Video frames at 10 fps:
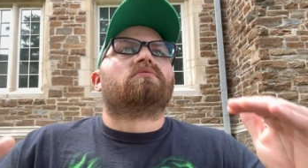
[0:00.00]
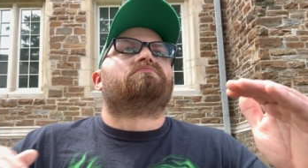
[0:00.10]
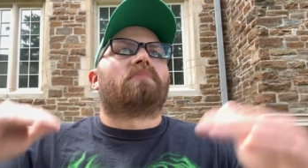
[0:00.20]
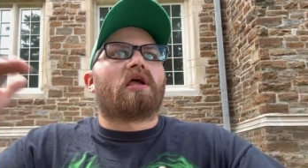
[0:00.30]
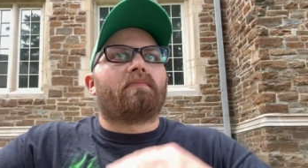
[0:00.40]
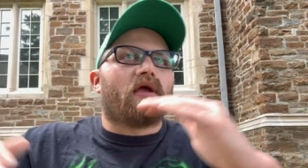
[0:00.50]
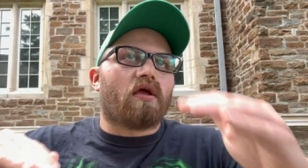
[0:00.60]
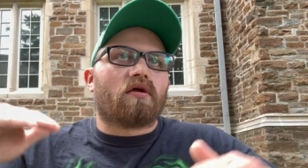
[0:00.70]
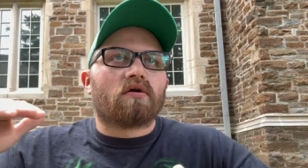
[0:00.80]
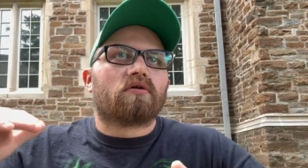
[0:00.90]

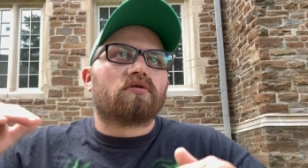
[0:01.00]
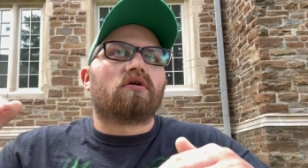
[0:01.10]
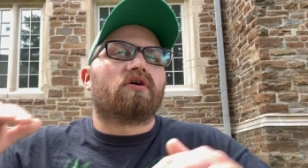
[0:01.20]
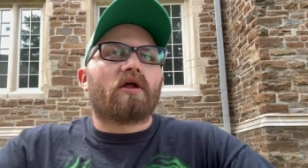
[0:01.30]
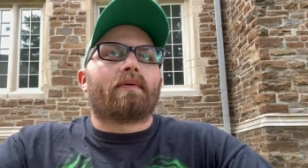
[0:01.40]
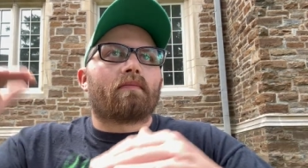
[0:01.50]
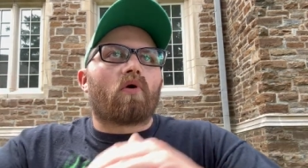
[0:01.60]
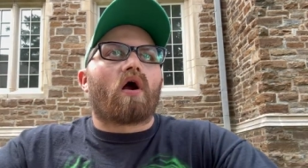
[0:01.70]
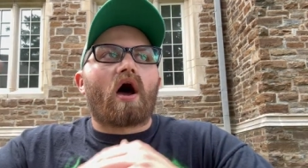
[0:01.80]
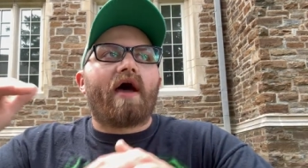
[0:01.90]
maybe a little bit
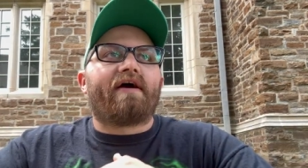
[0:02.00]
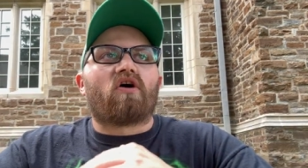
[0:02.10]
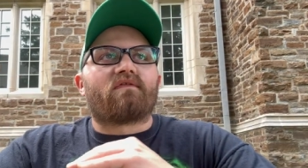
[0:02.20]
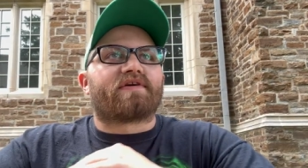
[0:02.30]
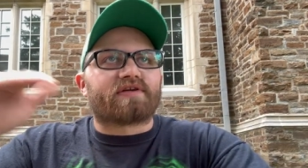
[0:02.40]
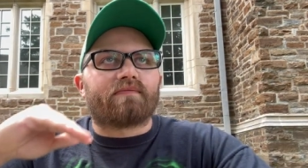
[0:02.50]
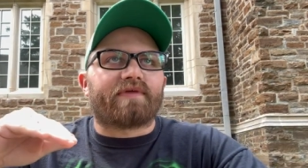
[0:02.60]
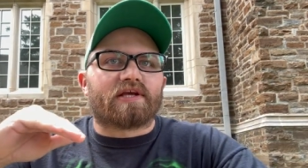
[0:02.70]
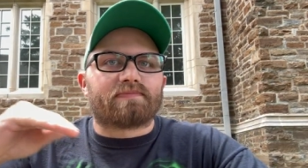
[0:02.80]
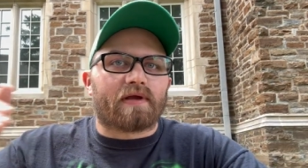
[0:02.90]
more higher over
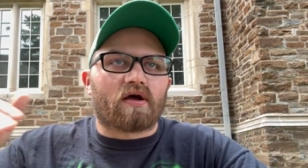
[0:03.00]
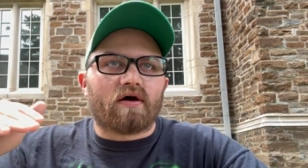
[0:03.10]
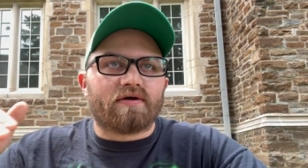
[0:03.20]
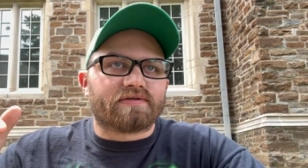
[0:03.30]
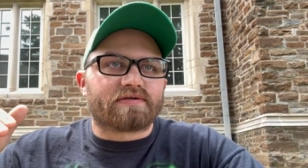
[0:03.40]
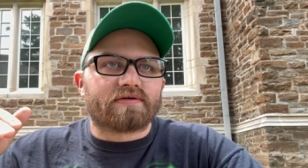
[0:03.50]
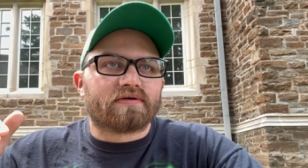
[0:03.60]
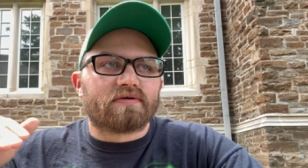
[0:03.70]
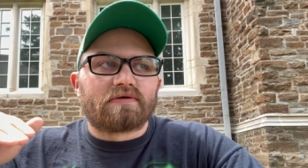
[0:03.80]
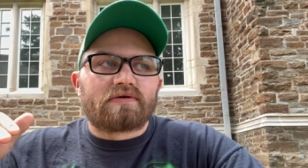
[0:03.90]
something because,
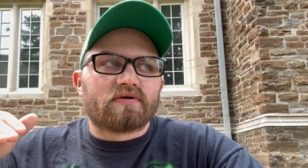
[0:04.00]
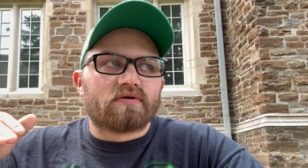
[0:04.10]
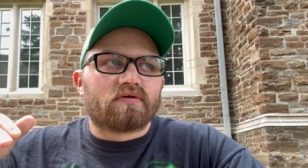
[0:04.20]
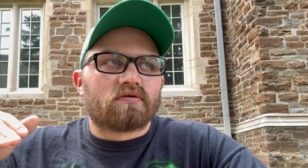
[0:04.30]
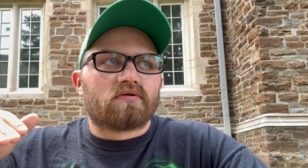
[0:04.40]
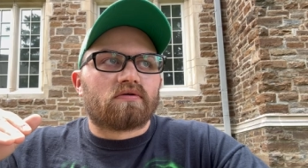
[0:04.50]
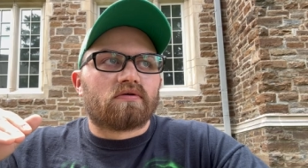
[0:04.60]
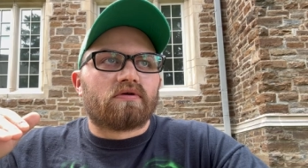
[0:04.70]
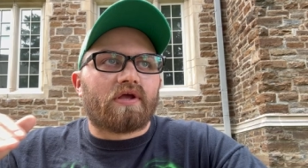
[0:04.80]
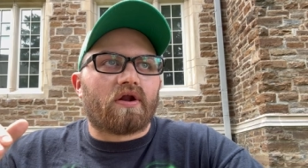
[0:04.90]

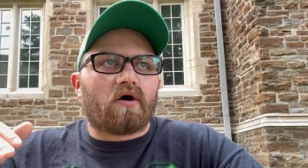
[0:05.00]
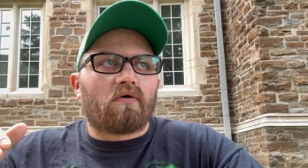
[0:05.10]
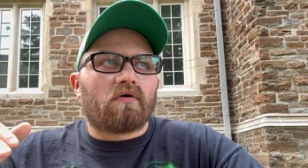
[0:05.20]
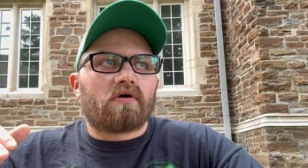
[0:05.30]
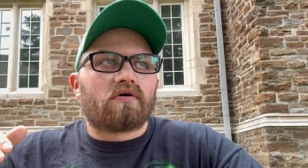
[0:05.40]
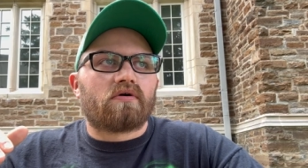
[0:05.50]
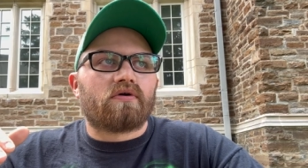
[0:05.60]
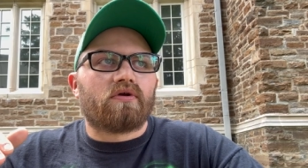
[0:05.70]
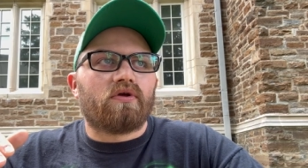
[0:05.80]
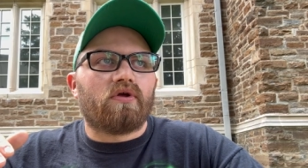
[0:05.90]
you know,
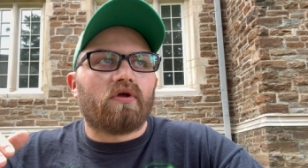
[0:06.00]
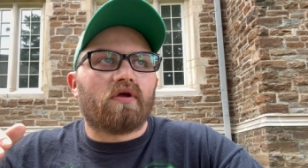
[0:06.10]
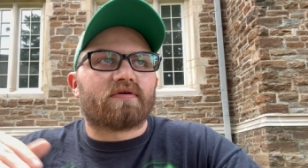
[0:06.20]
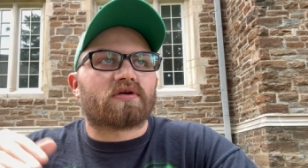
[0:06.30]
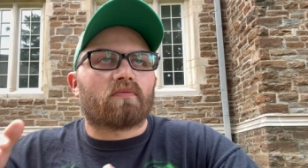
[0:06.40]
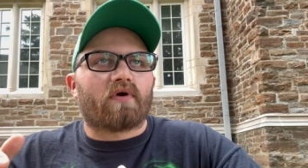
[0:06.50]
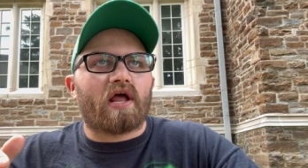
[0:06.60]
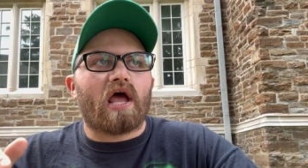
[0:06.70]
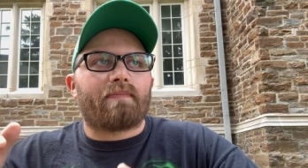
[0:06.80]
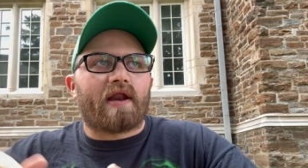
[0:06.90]
if something were to
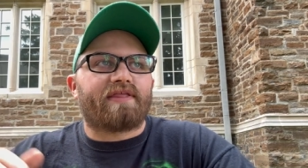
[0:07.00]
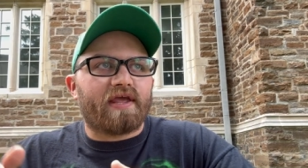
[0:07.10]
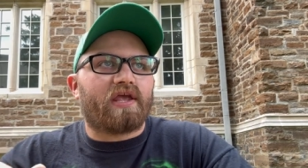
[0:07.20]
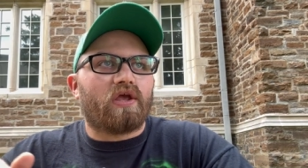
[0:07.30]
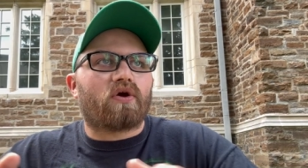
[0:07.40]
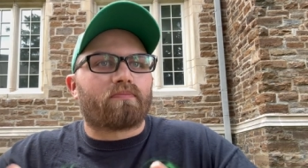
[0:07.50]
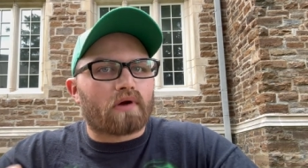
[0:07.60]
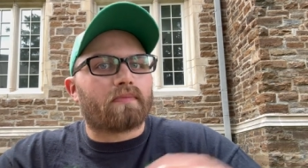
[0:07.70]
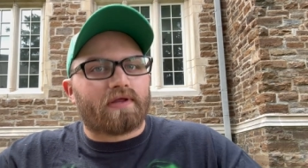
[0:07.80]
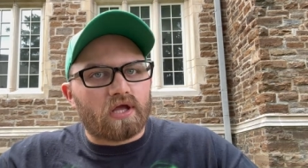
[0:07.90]
happen, I think you could
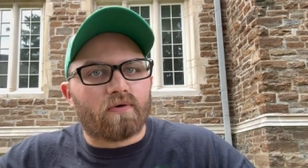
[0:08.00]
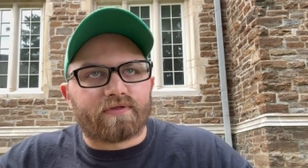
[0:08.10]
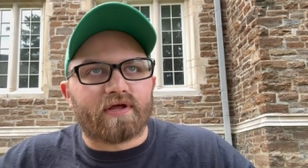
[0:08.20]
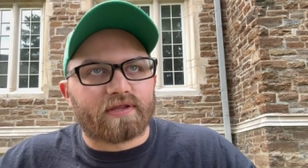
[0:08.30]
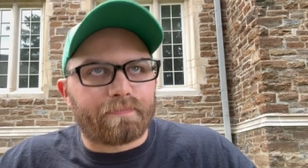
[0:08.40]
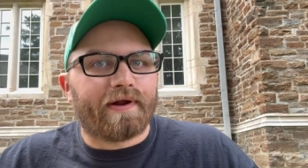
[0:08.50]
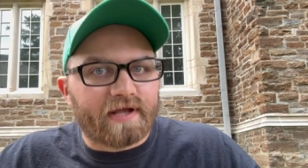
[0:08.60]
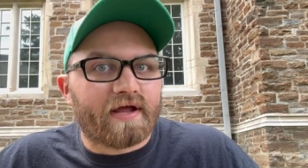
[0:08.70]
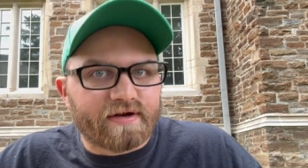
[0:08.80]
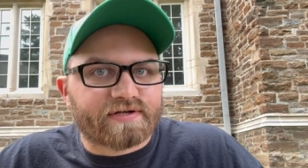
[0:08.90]
probably deal with it,
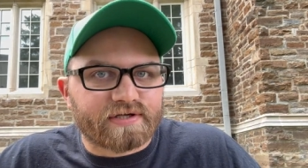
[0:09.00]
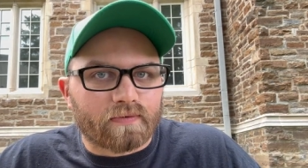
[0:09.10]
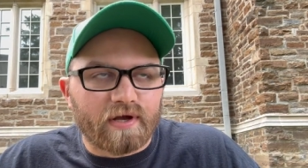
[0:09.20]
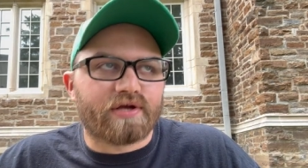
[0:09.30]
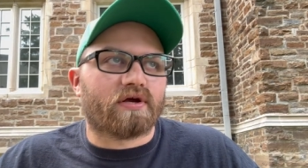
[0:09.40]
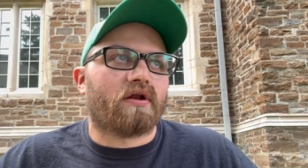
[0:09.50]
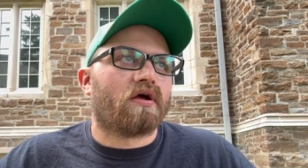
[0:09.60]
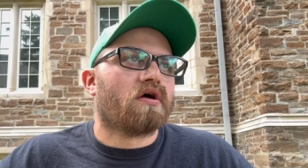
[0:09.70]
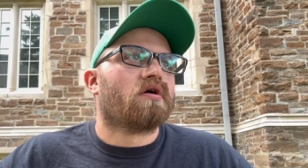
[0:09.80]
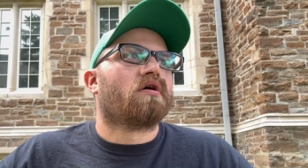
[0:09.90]
depending on your
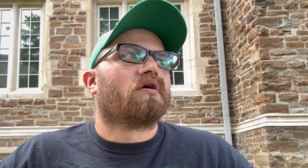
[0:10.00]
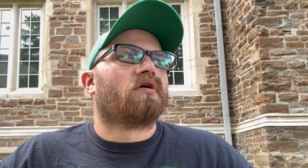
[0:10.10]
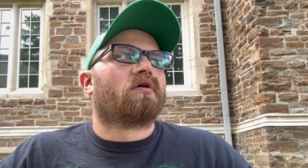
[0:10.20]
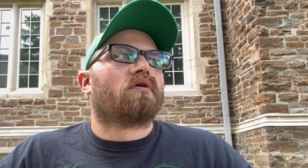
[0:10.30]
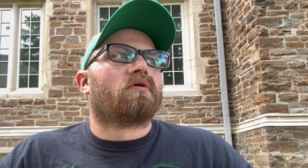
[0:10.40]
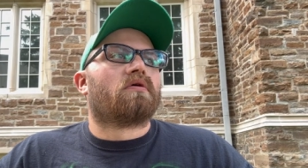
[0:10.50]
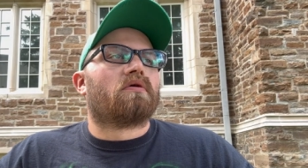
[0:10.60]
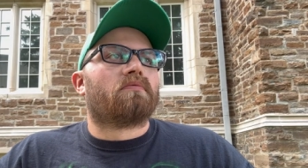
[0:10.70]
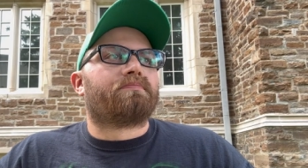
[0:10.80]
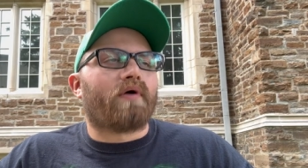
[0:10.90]
situation.
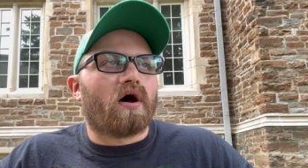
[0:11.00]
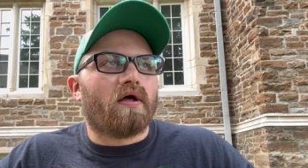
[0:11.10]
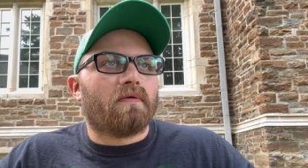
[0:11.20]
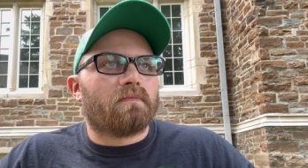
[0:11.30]
But,